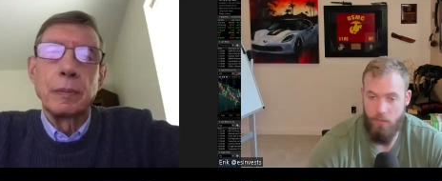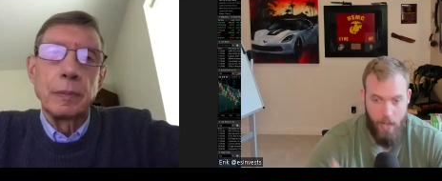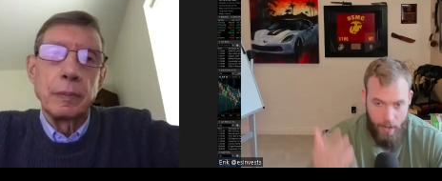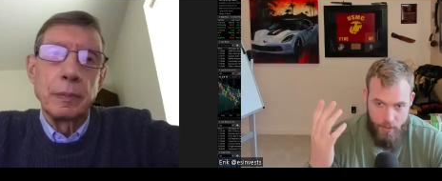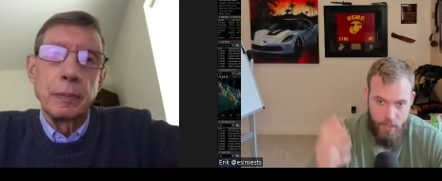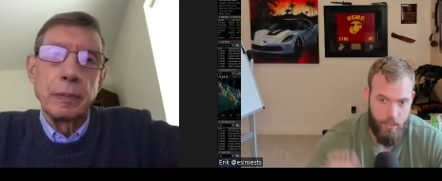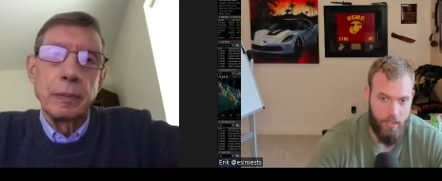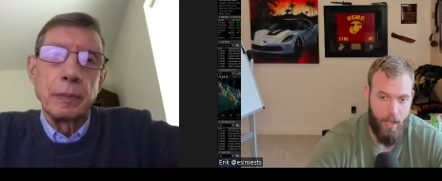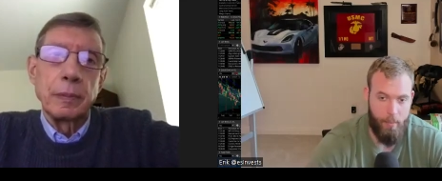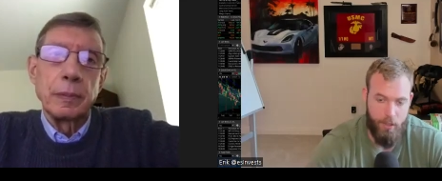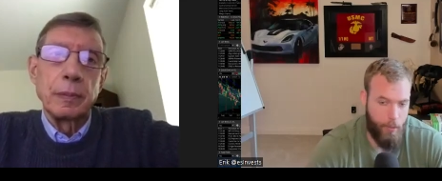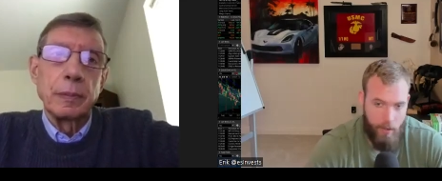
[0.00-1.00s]
Speaker 1: So
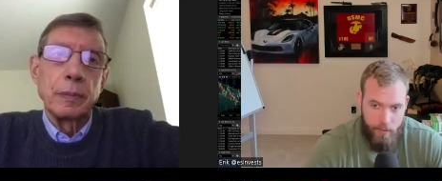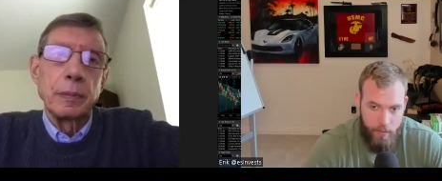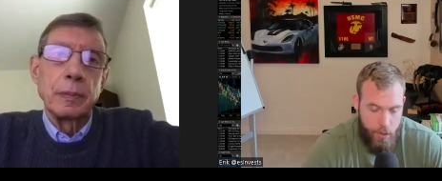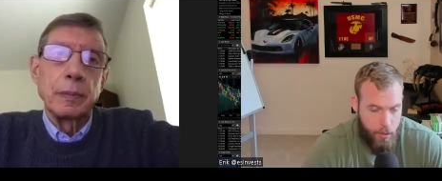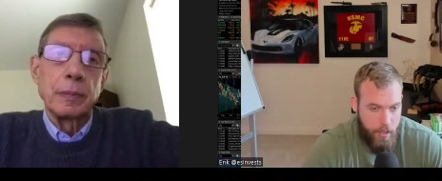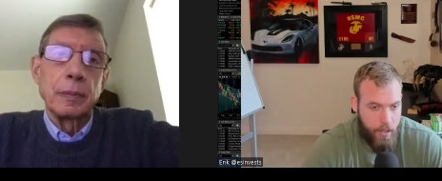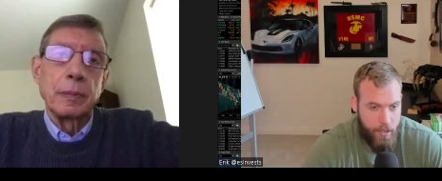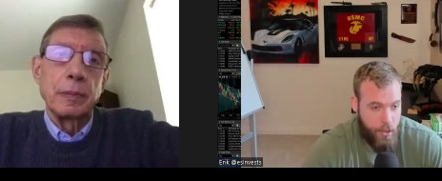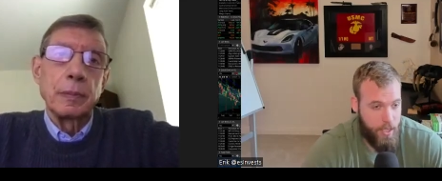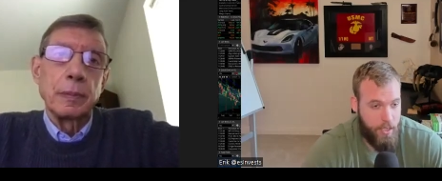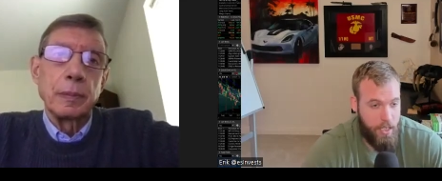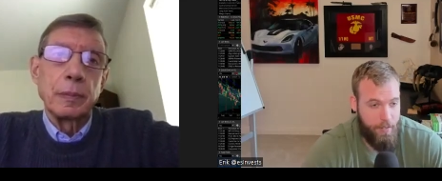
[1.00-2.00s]
obviously, I'm a derivatives trader. I
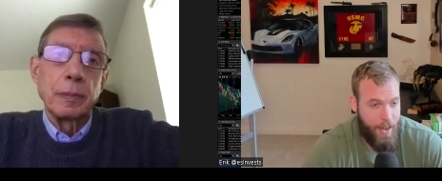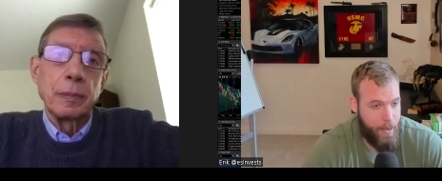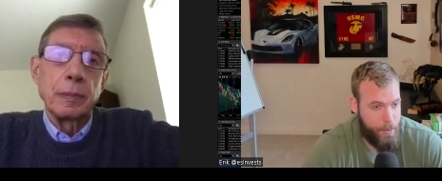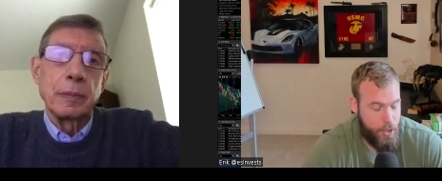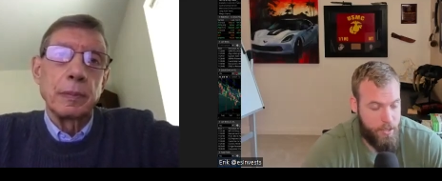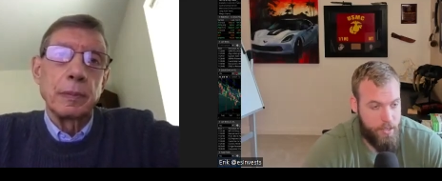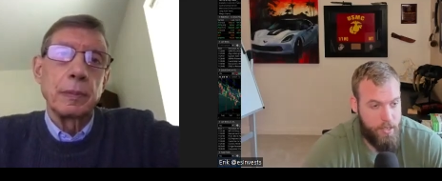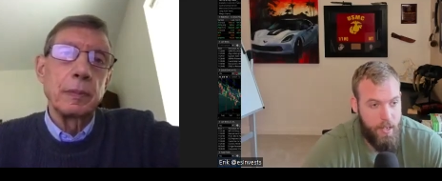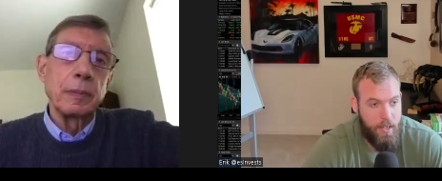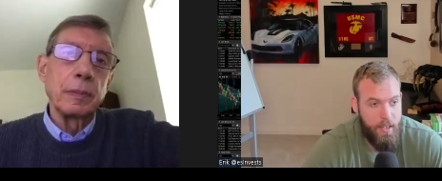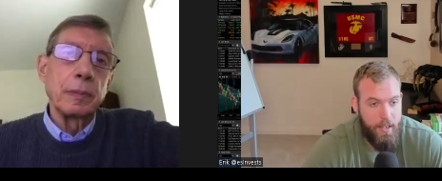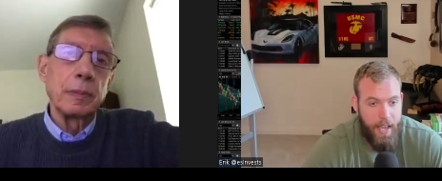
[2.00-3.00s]
trade a lot of options,
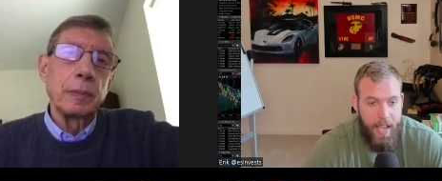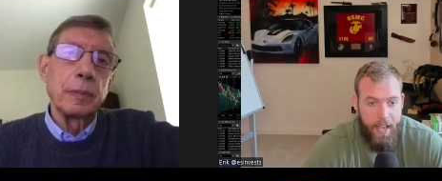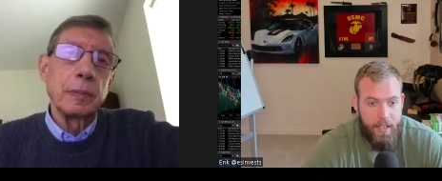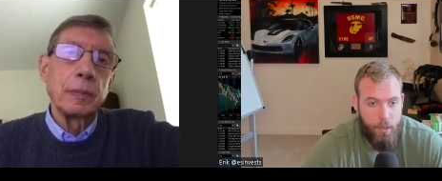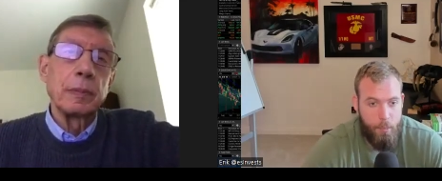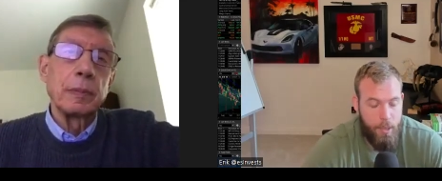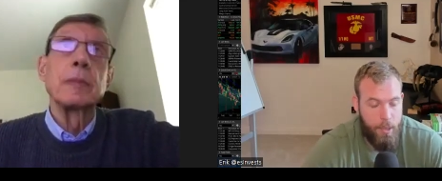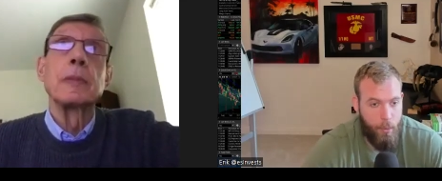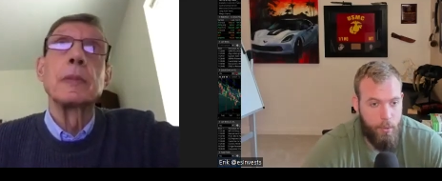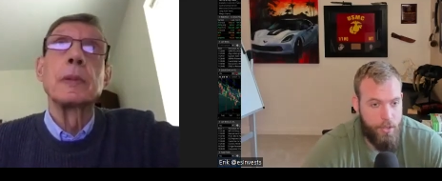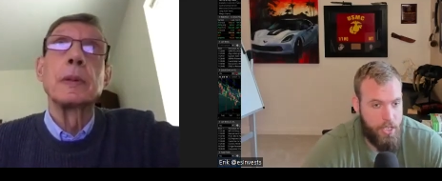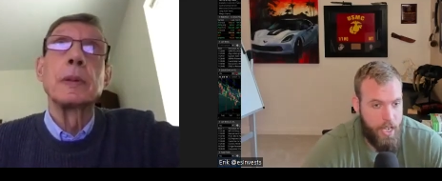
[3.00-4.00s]
and
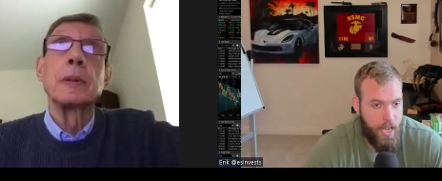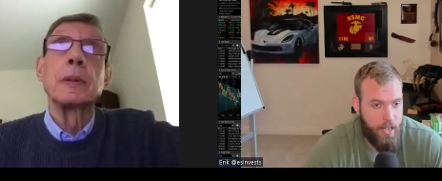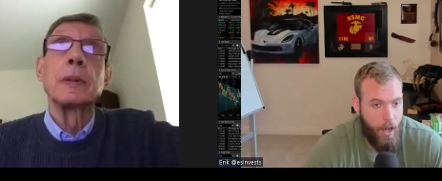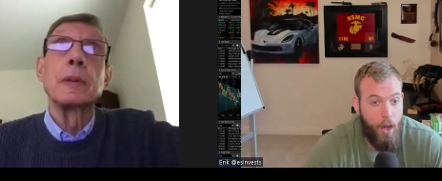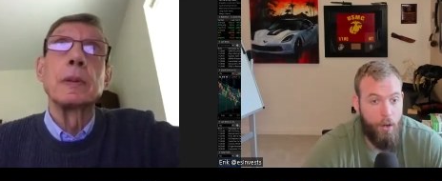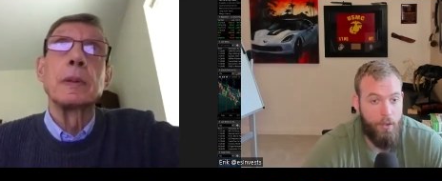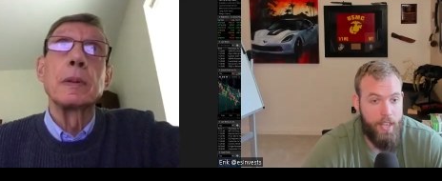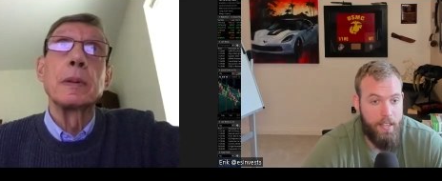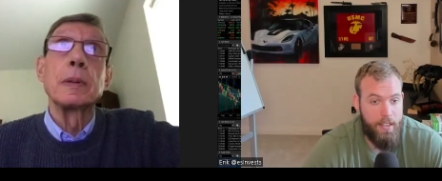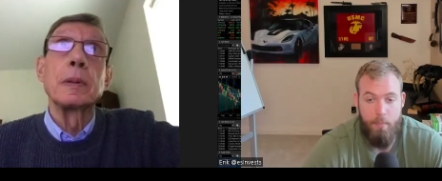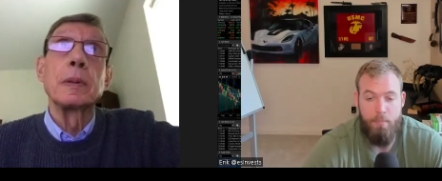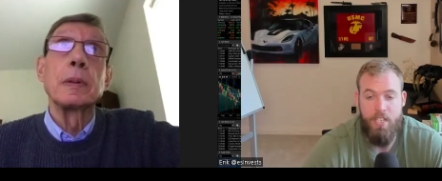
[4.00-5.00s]
people will say, "Oh,
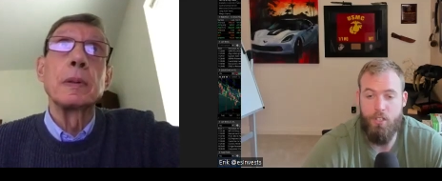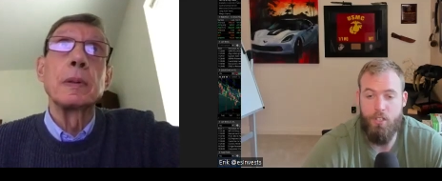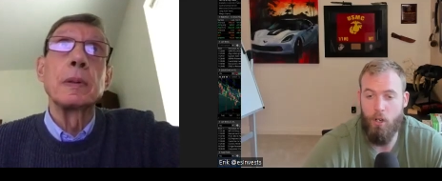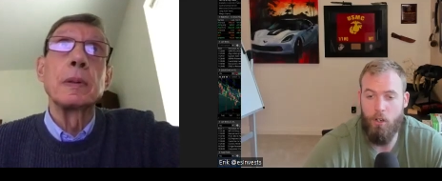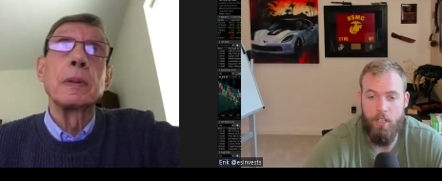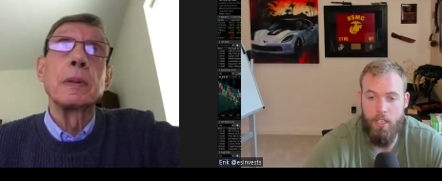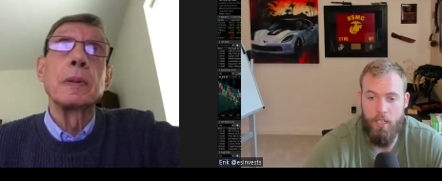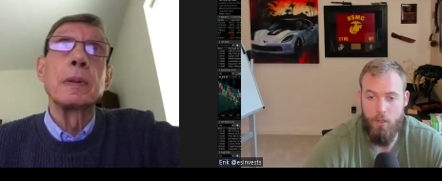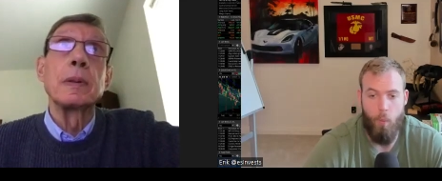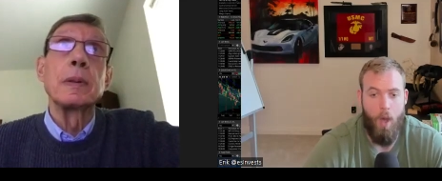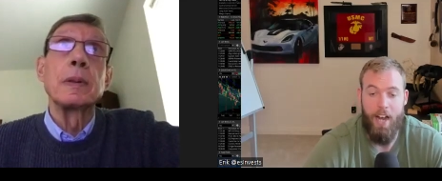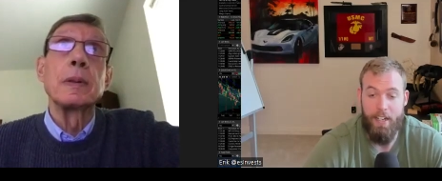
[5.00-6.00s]
they they missed
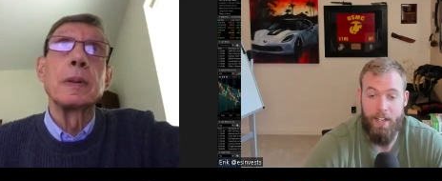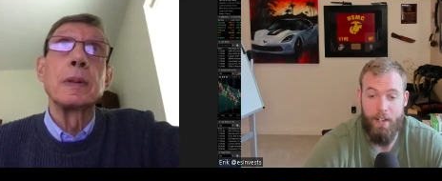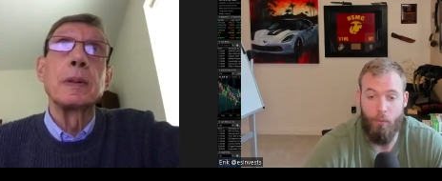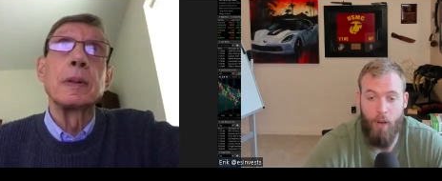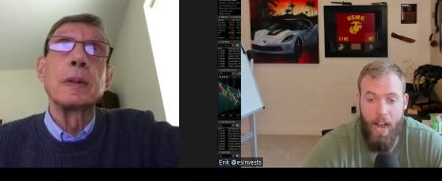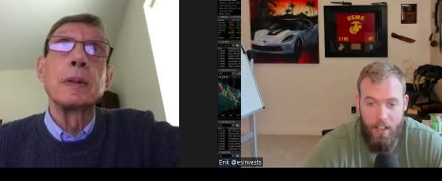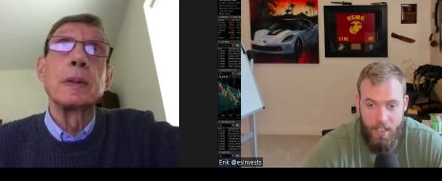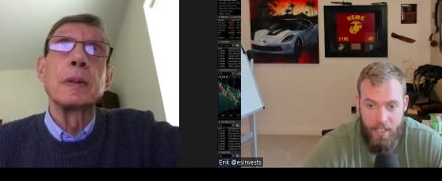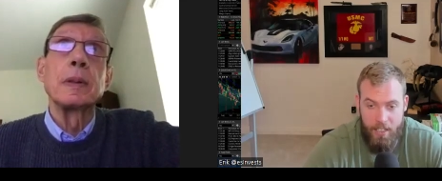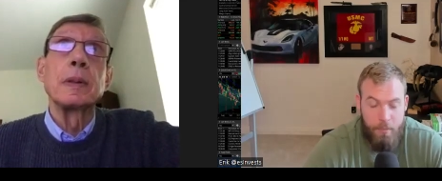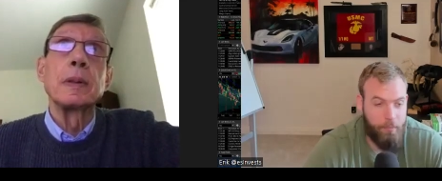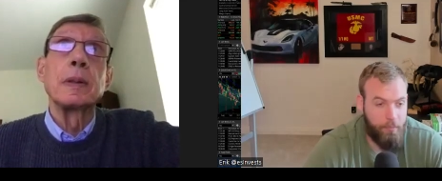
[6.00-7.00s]
earnings. Why did it
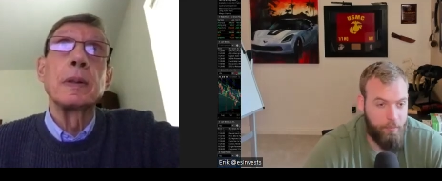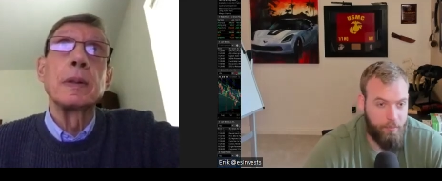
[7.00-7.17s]
rally?"